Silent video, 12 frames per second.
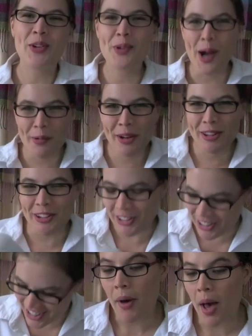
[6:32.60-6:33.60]

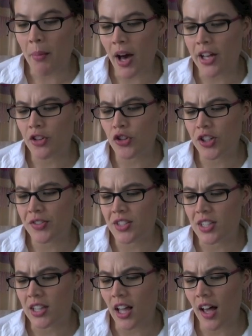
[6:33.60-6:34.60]
Wherewithal. My mind drifts
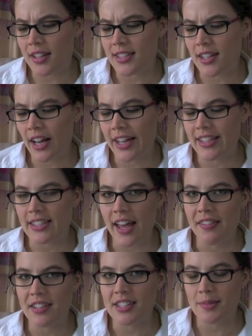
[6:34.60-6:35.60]
to last night
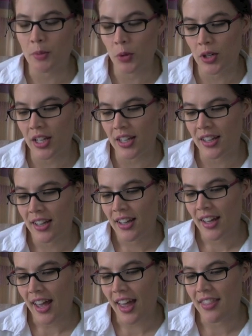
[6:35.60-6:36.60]
and this morning
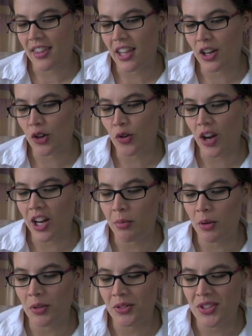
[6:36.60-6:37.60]
and the
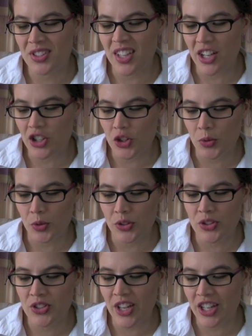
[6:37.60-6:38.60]
incredible sensual
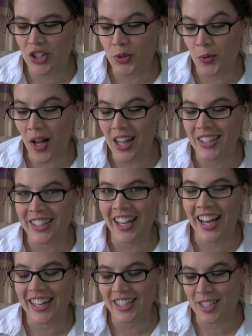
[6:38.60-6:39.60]

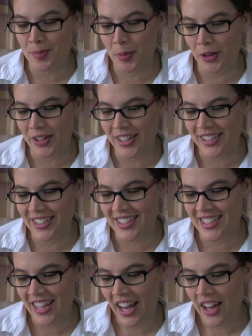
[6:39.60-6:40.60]
sexuality I'd
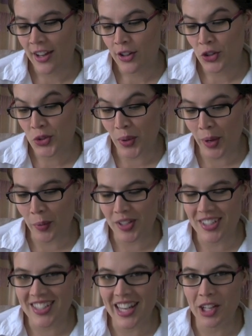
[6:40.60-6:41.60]
experienced. Do I
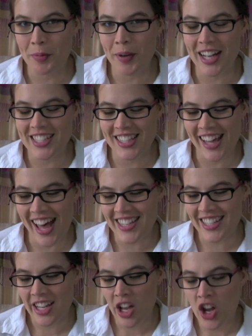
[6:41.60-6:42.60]
want to say goodbye to
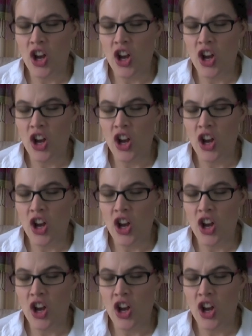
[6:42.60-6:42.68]
that?